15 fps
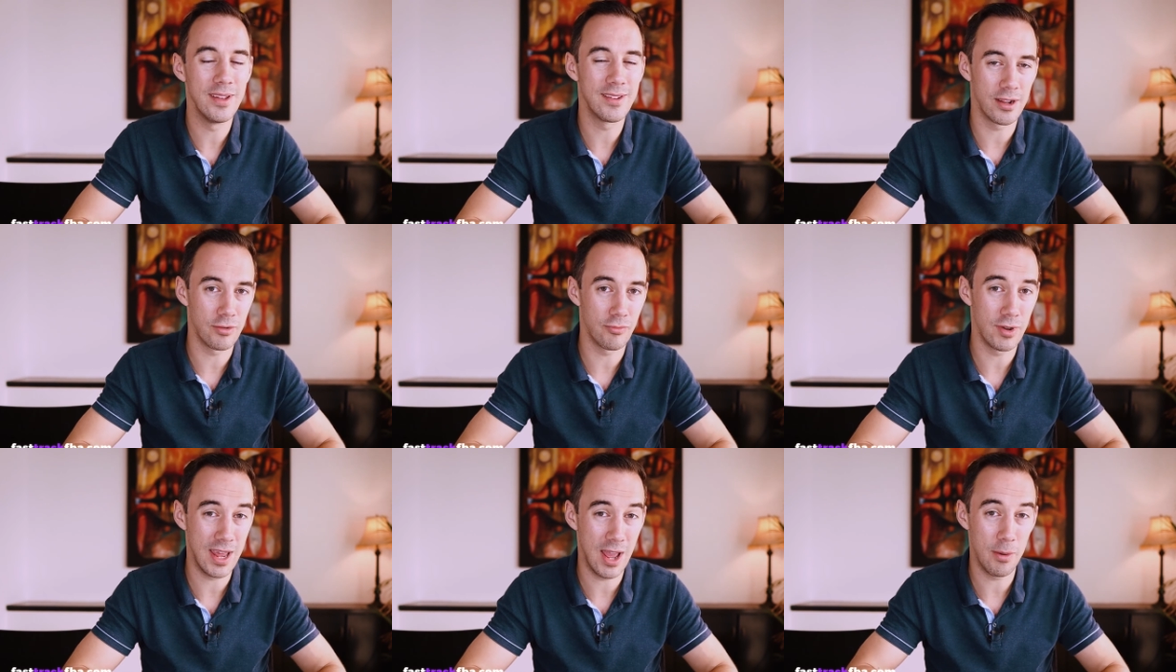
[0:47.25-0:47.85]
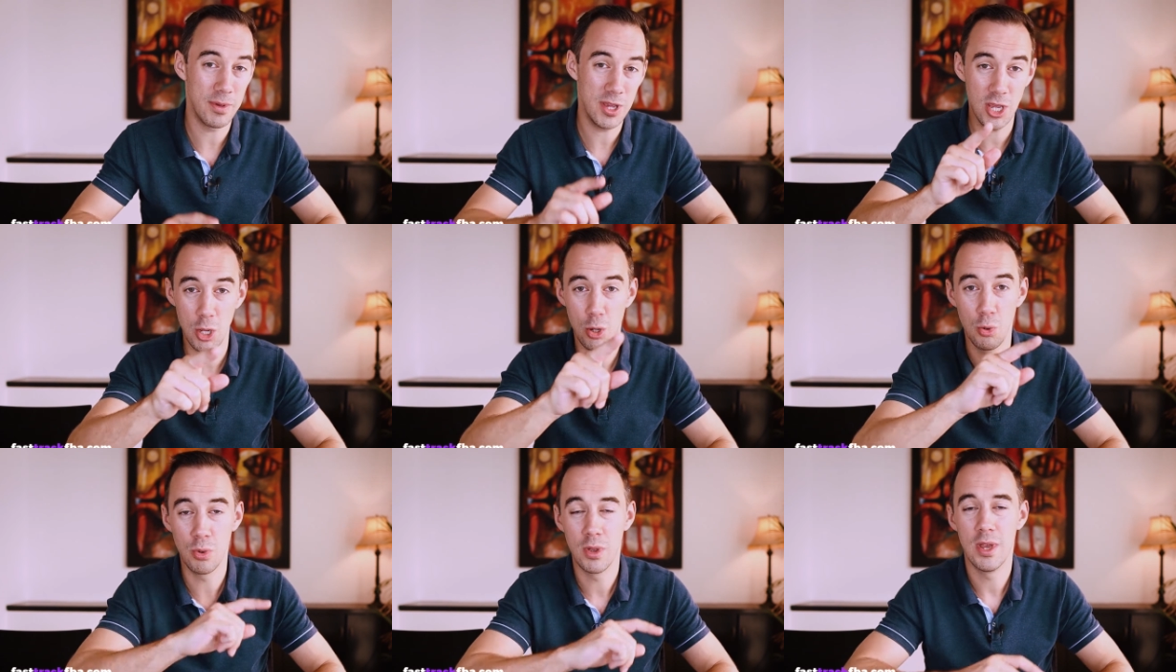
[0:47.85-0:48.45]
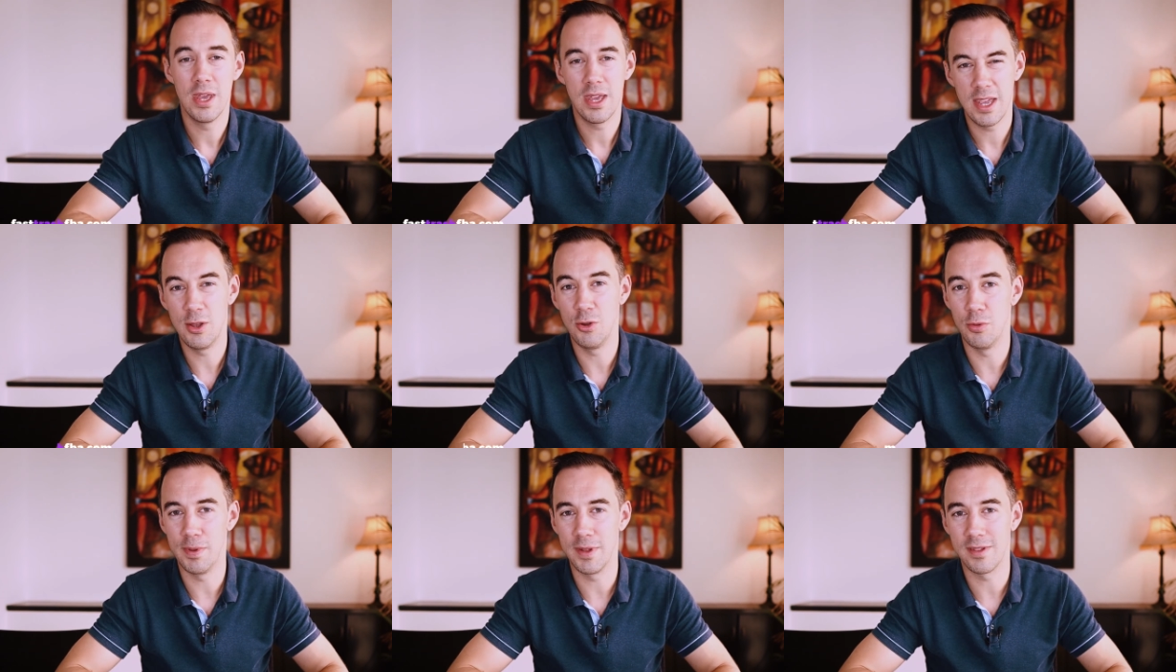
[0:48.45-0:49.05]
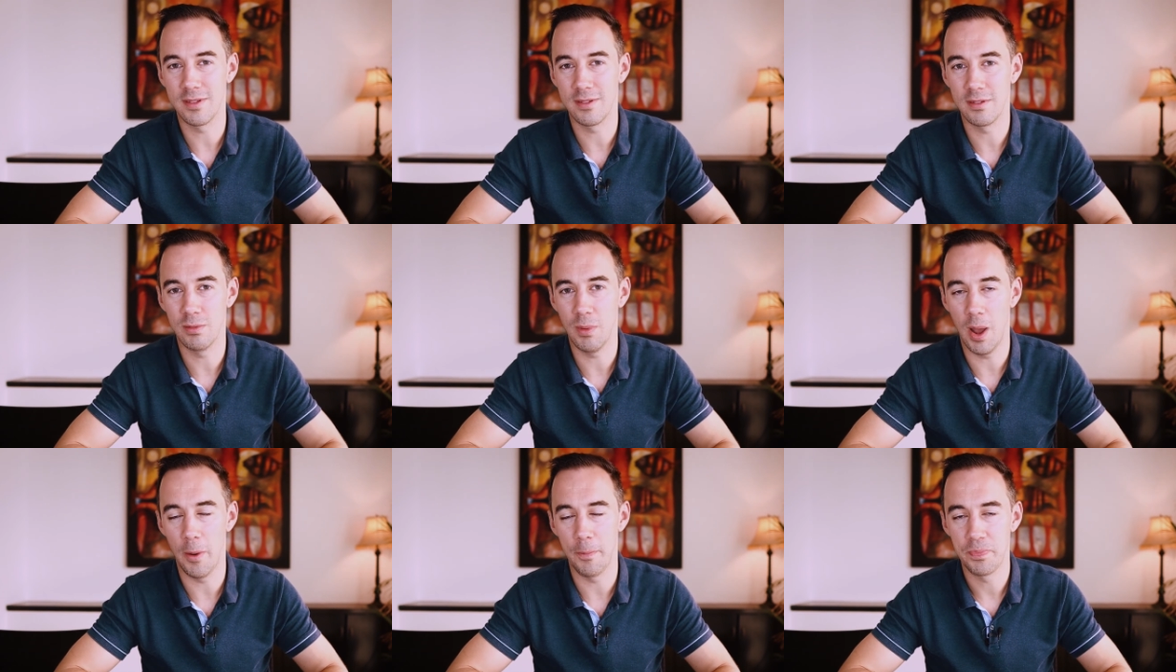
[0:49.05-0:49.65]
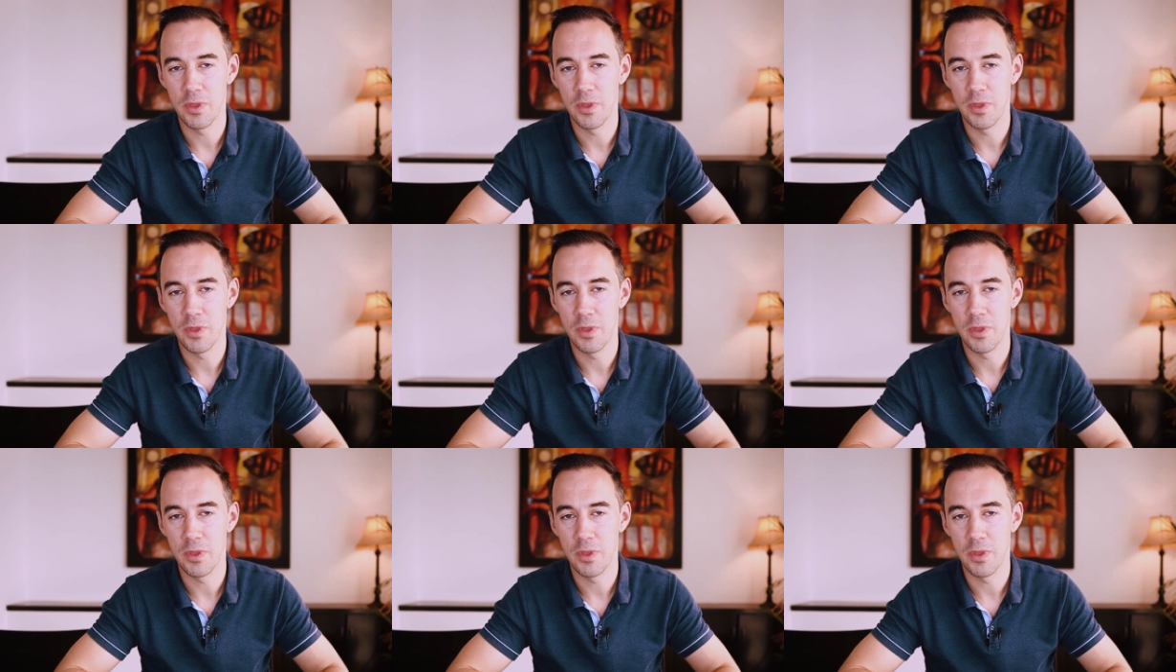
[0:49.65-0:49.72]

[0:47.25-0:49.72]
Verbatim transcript: It's going to really help you in your business as well.